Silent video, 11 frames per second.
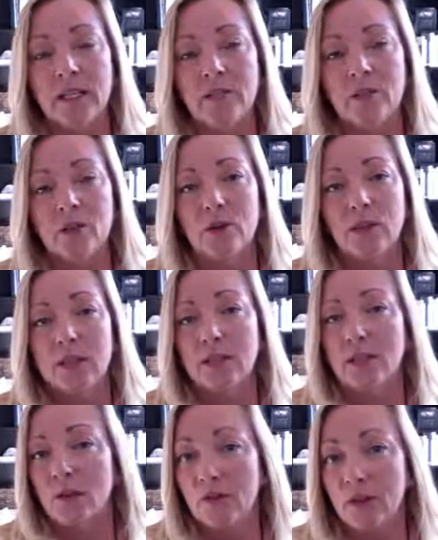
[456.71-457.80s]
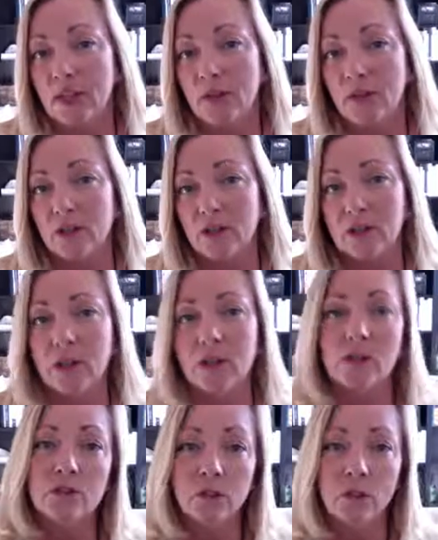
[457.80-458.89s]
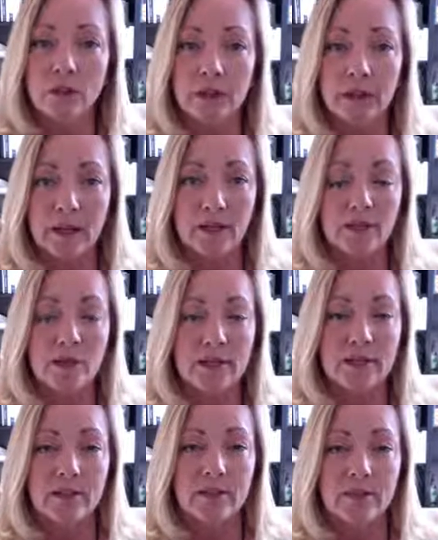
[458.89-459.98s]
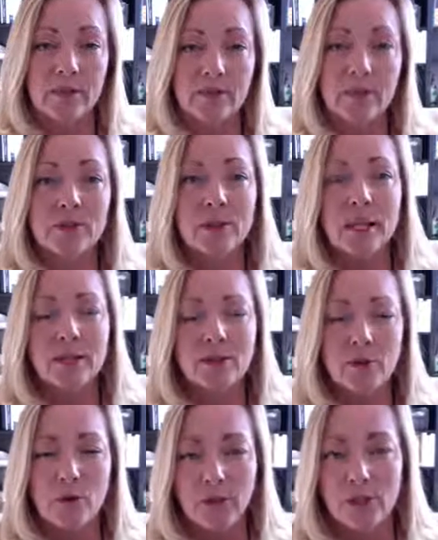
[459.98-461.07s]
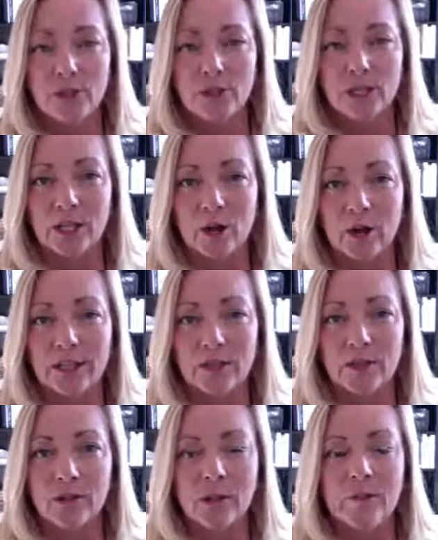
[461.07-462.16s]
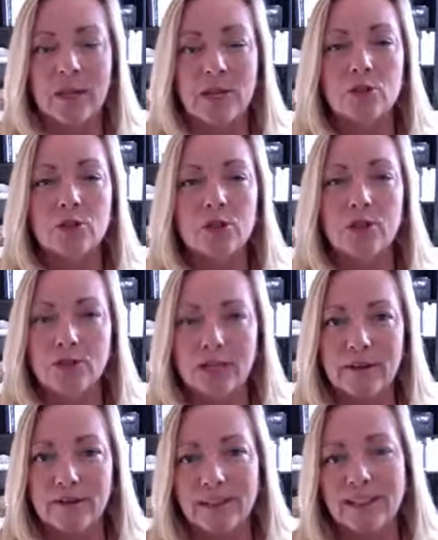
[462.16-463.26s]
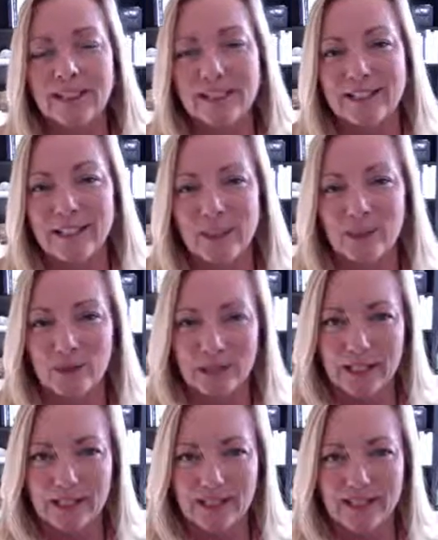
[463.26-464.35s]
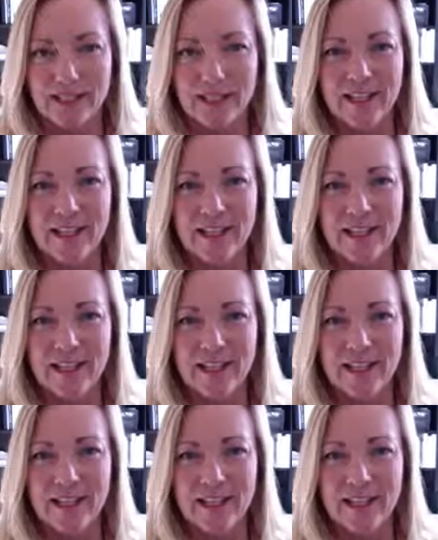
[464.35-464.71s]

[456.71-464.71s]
So that's another thing you can do. You can use your own email addresses. So there's a lot of different ways you can go ahead and do it, but make sure you definitely seed your list.